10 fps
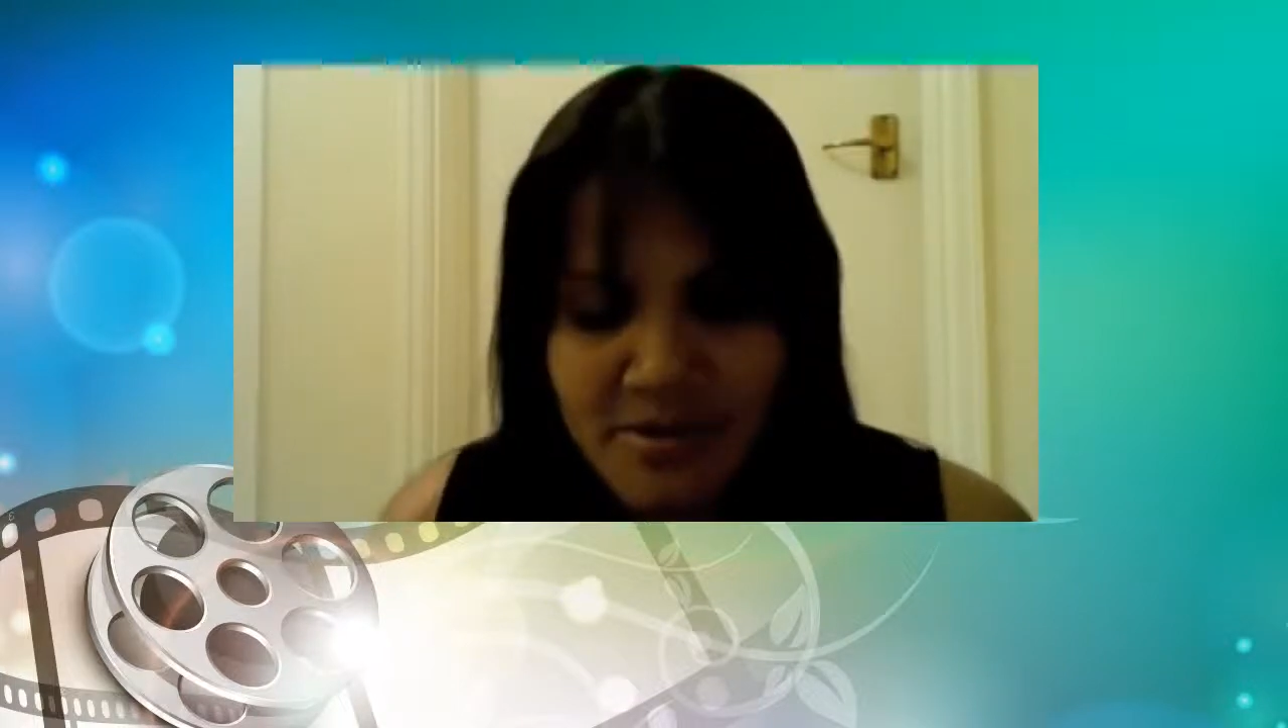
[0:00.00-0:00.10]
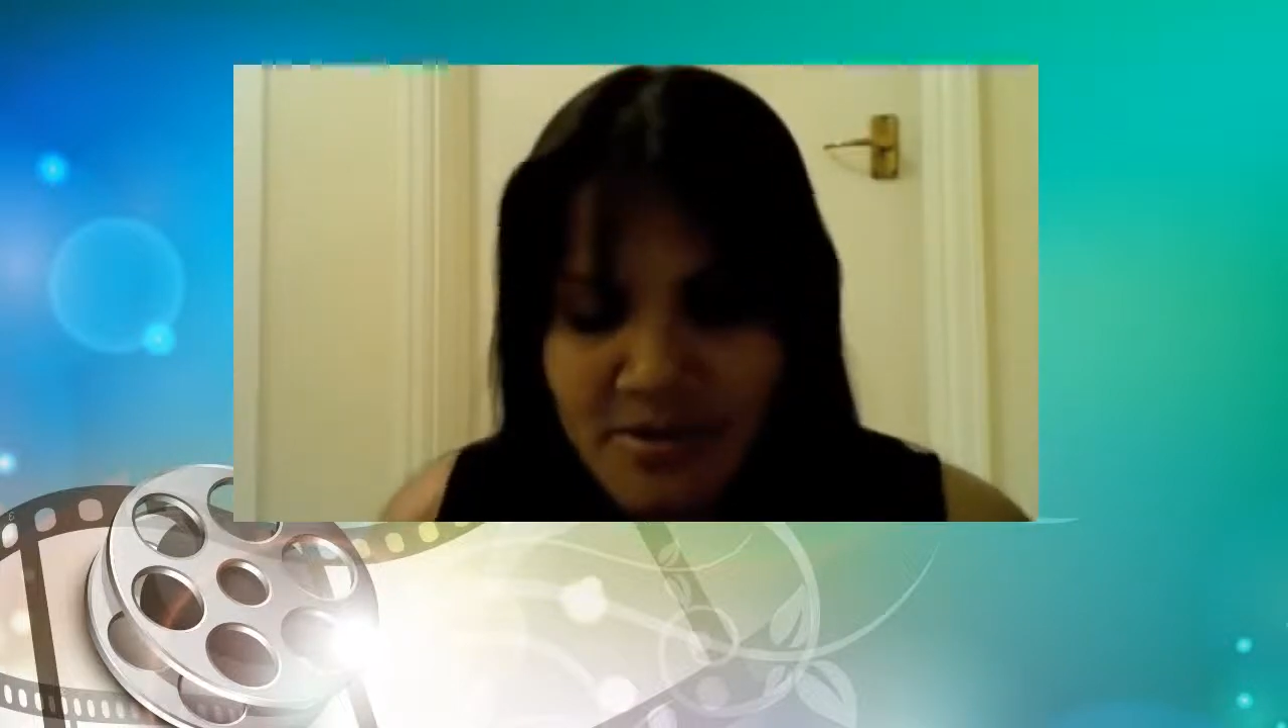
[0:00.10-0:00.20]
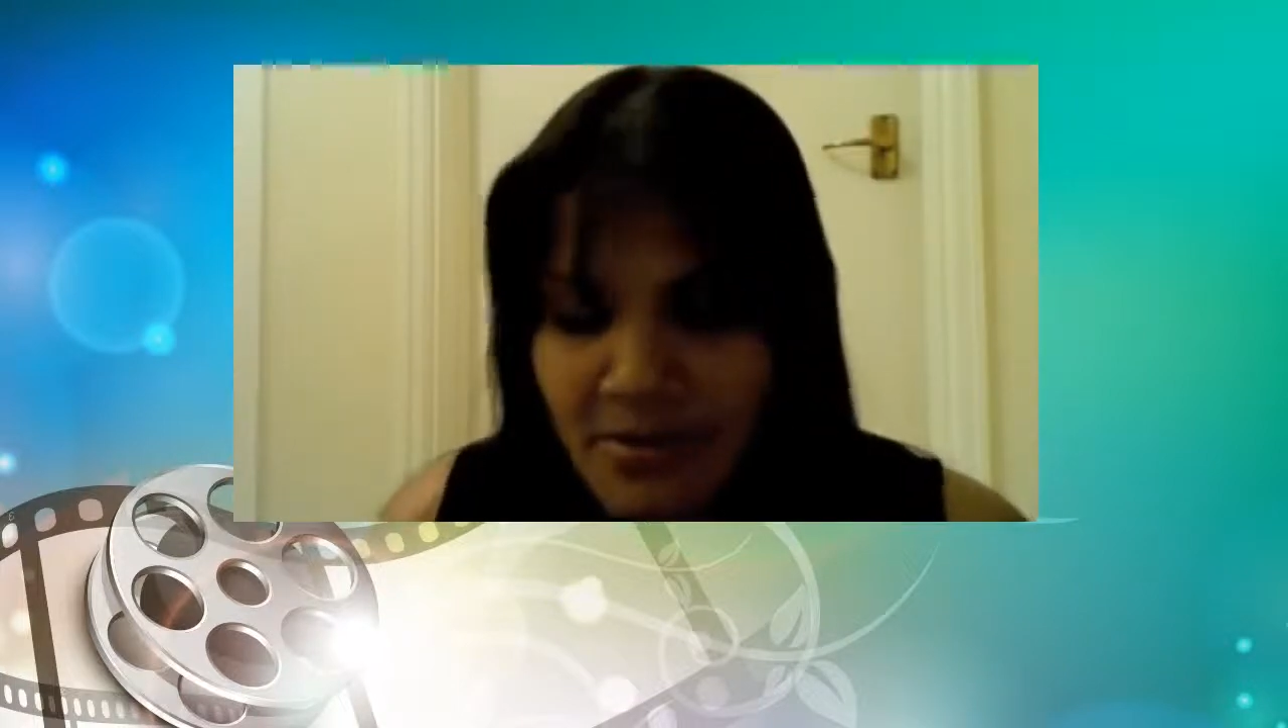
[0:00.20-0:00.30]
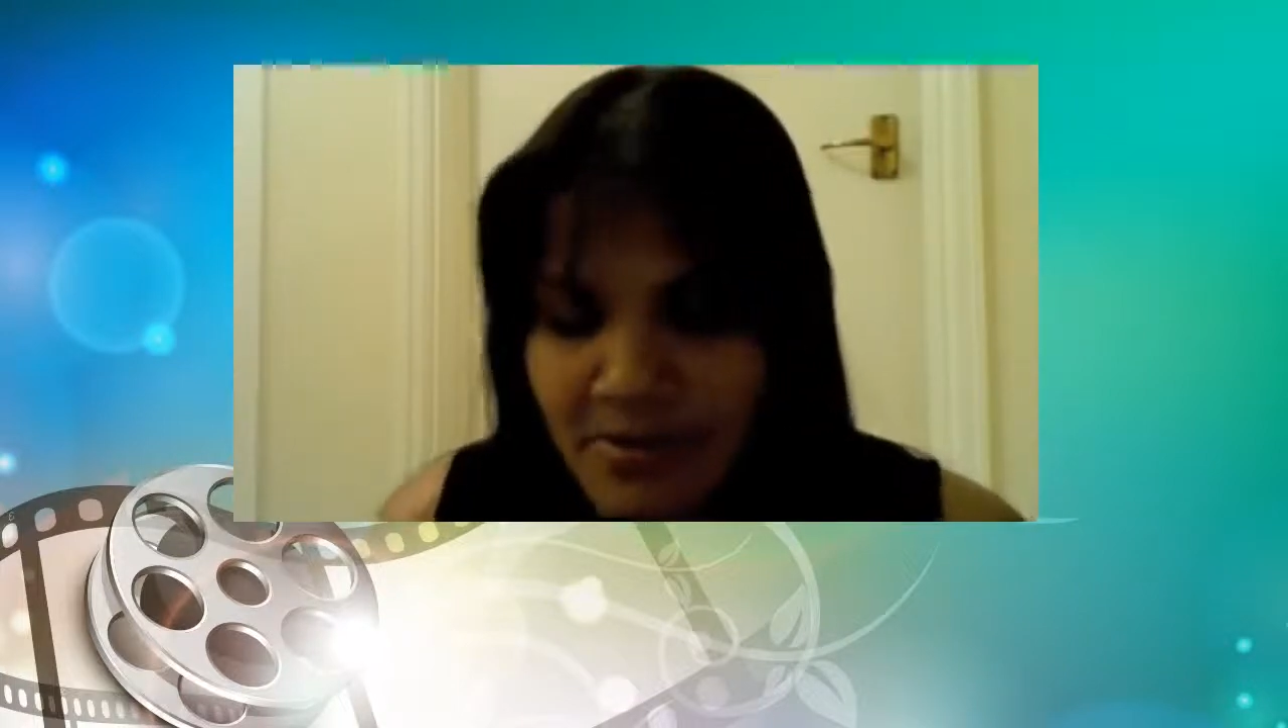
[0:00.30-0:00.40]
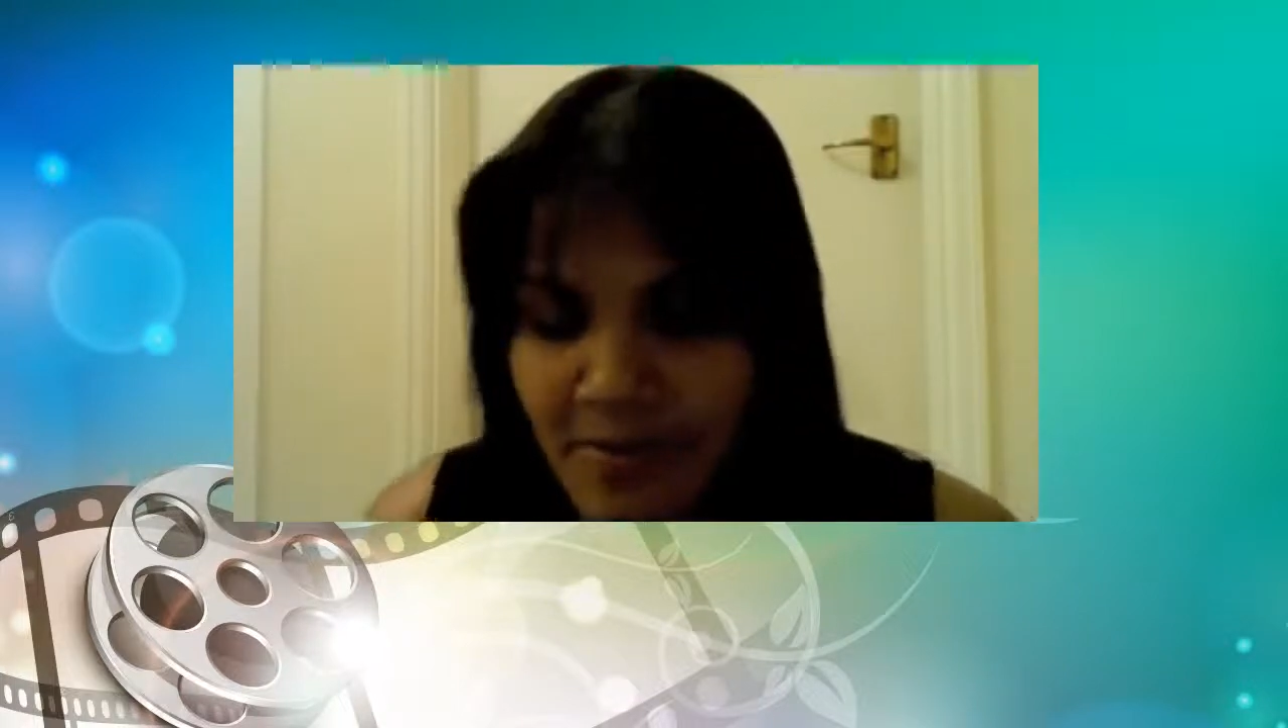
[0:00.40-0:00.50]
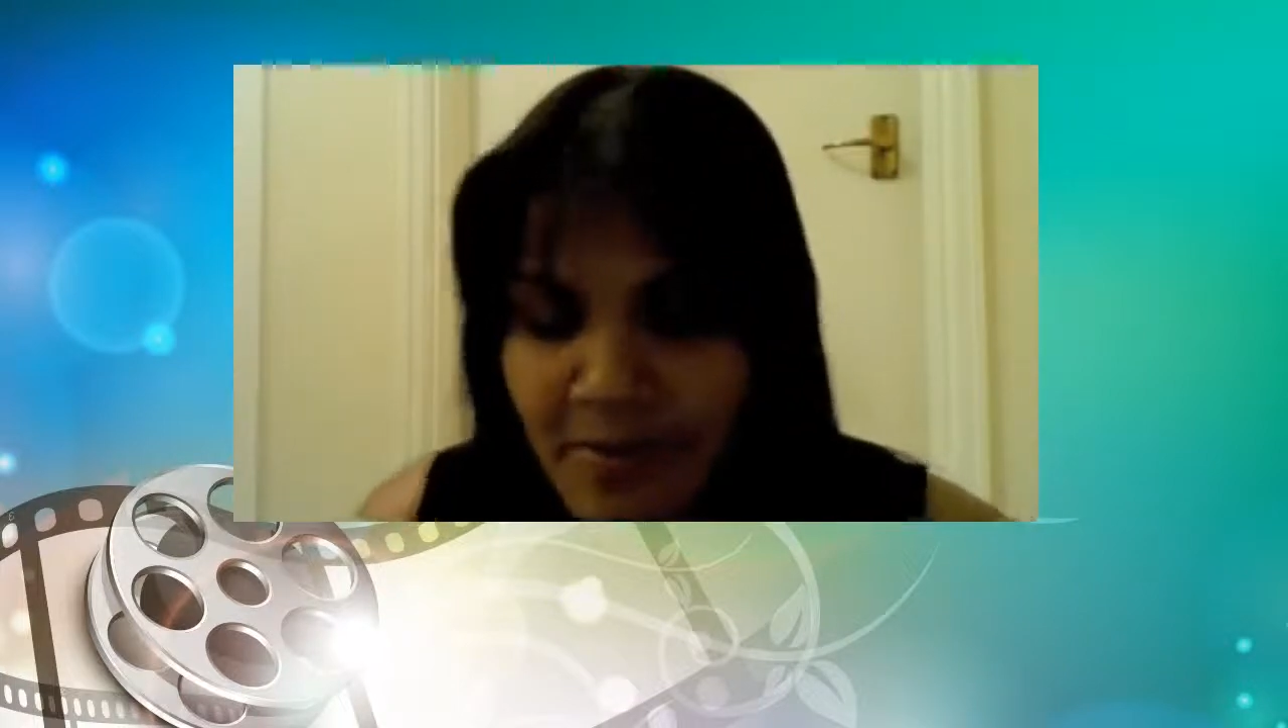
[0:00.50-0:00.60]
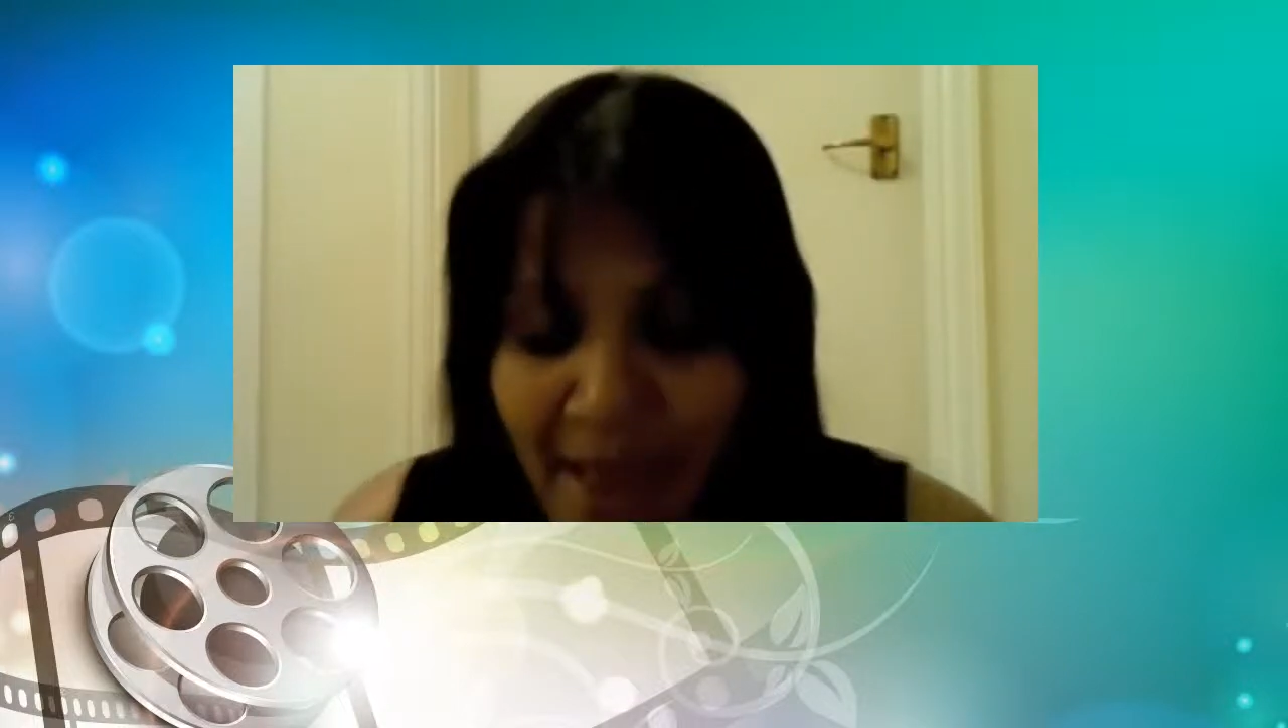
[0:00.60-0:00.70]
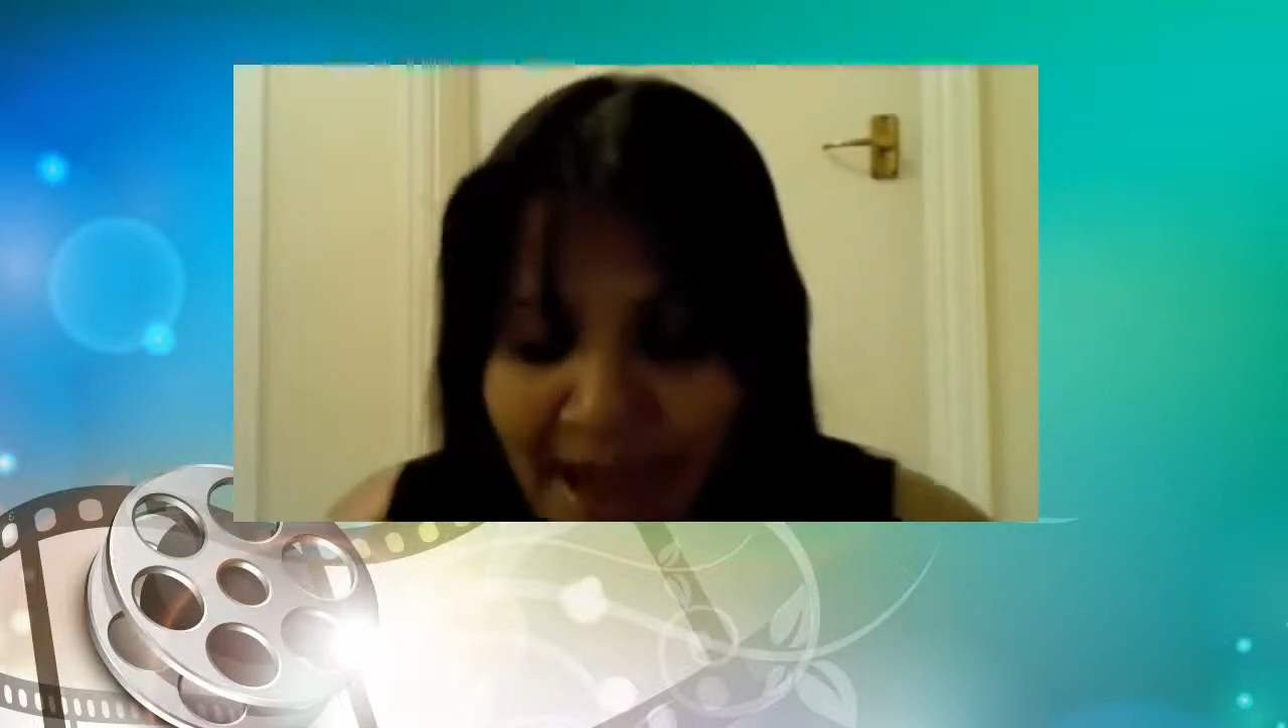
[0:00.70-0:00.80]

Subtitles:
do all of them.